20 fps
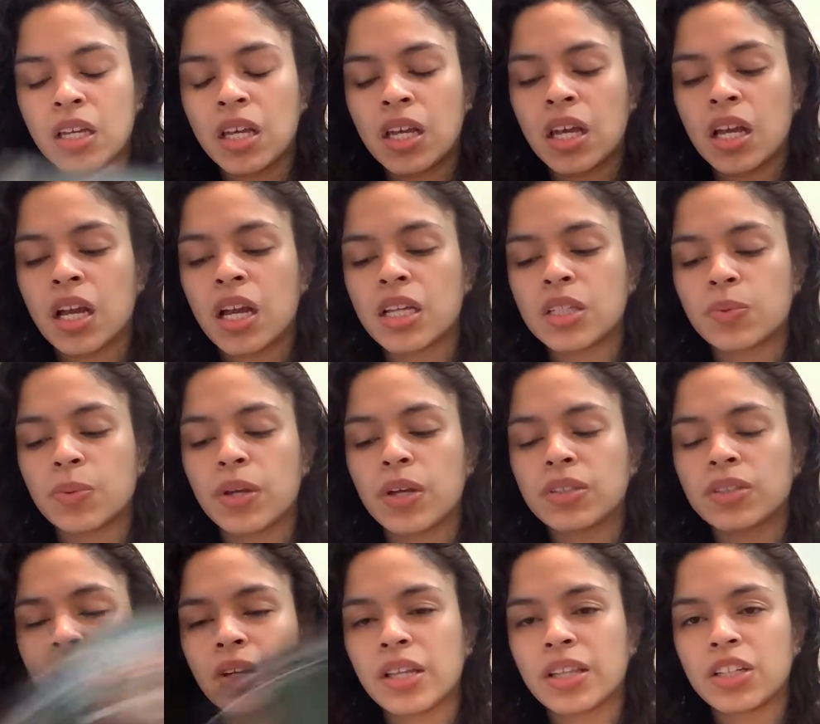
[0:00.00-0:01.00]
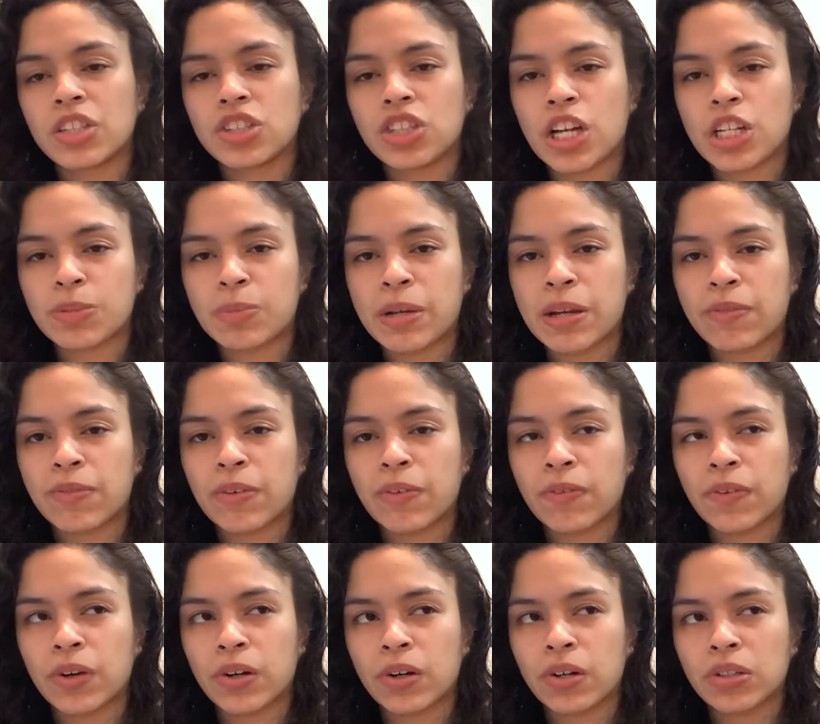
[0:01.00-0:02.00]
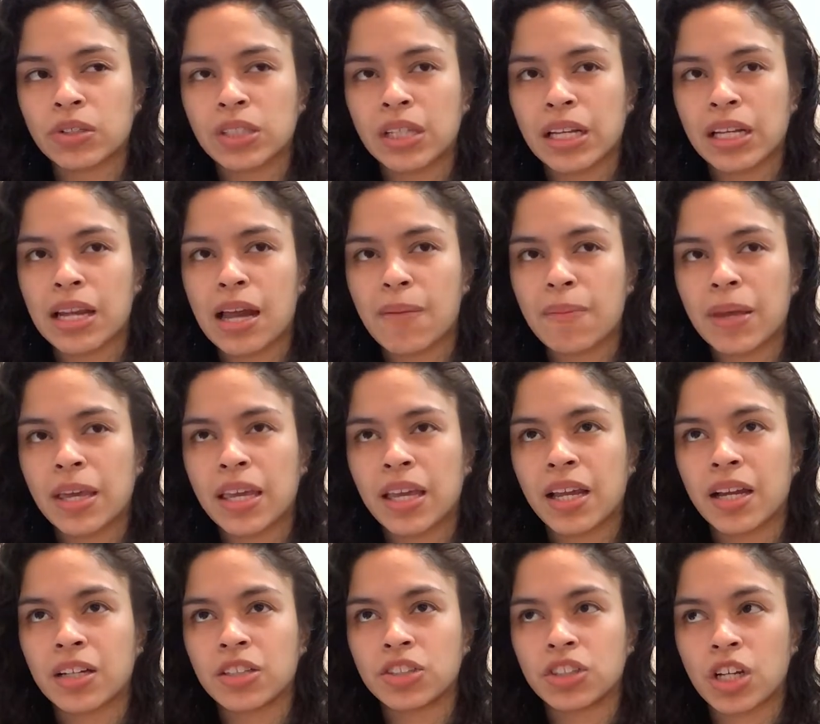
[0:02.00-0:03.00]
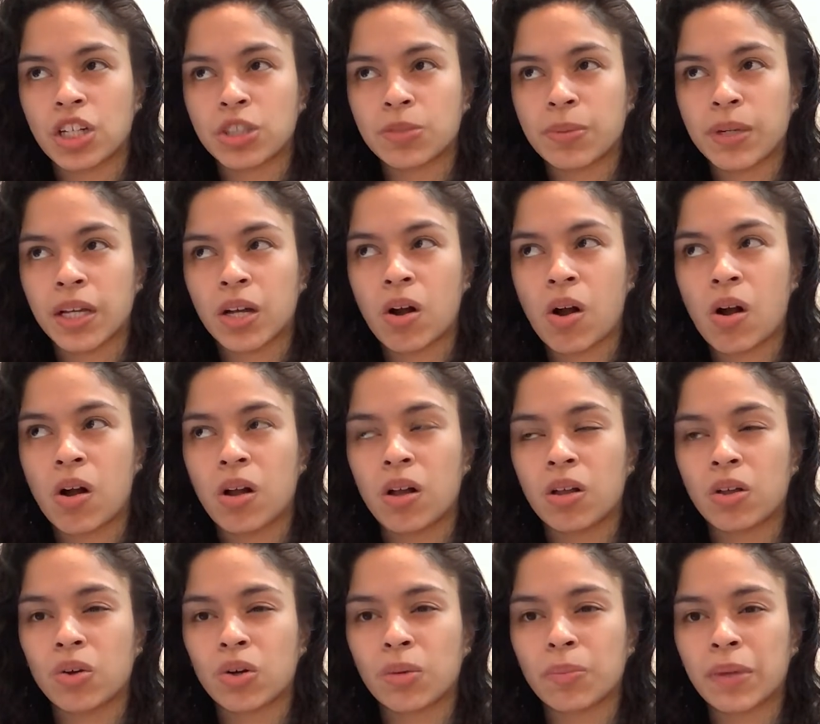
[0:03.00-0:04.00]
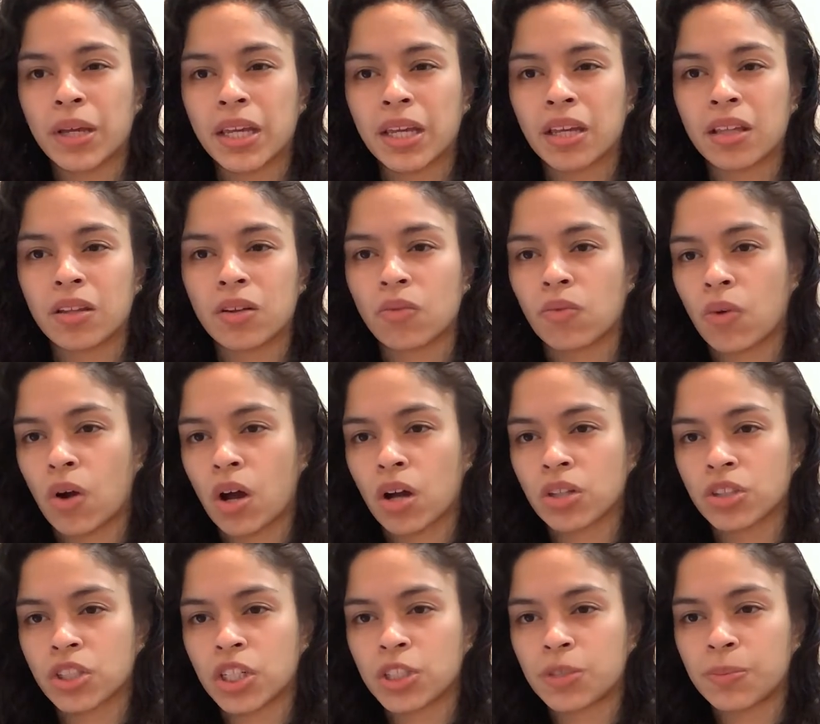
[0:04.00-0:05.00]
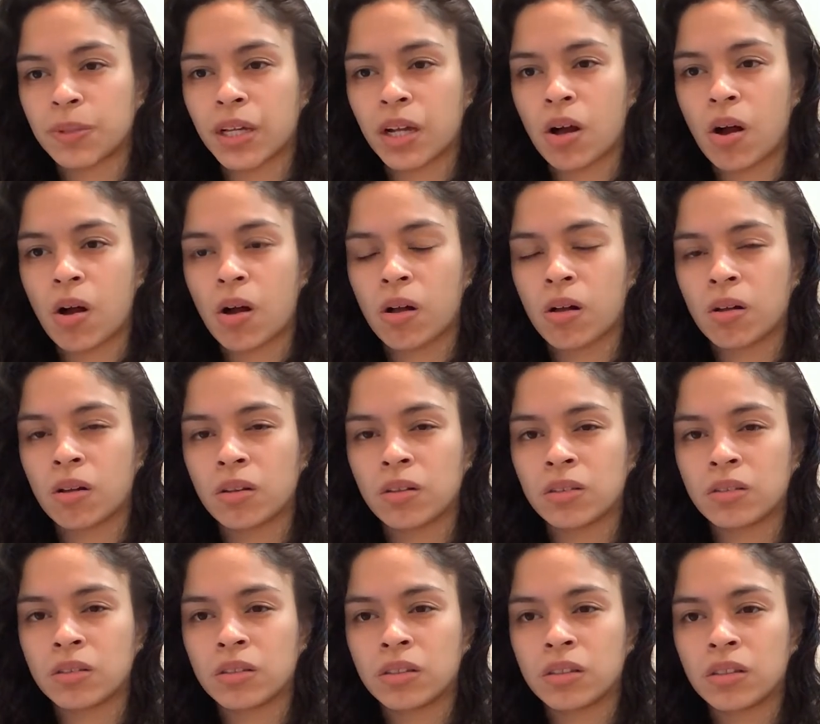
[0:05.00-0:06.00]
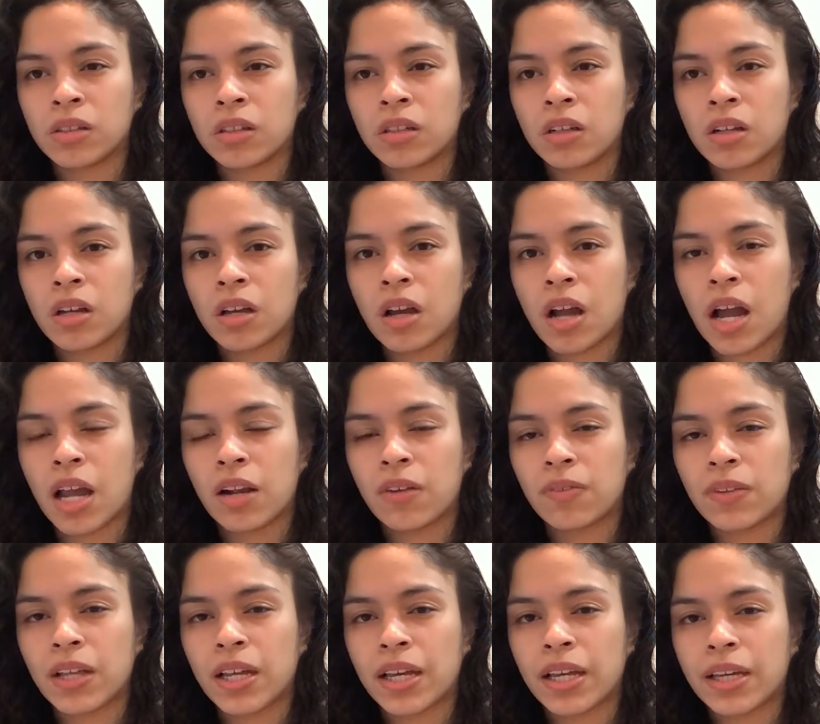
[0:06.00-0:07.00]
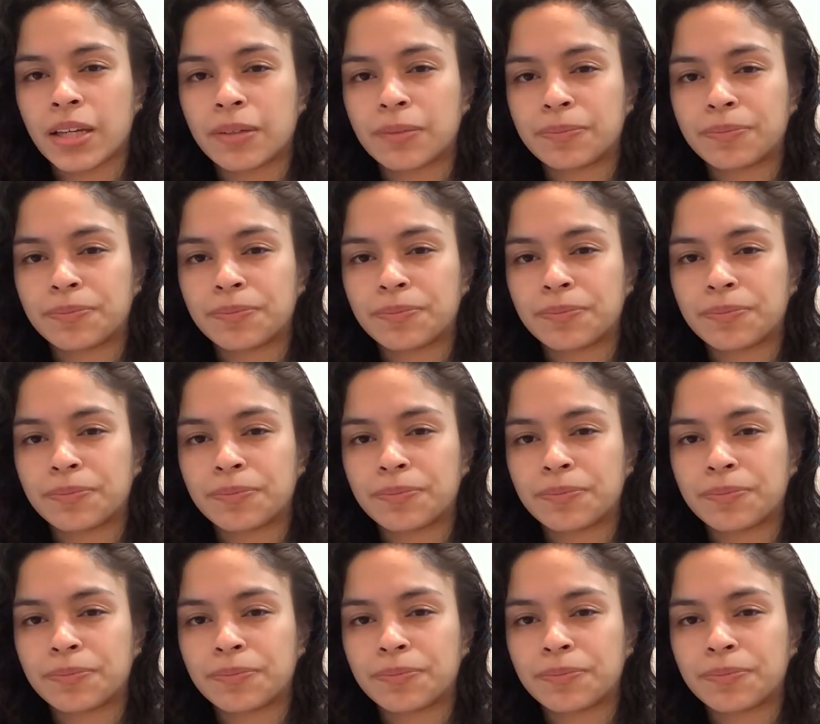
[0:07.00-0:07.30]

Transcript: Because we also get the Judgment in reverse. Like not making a judgment call or making the wrong judgment call. Kind of like,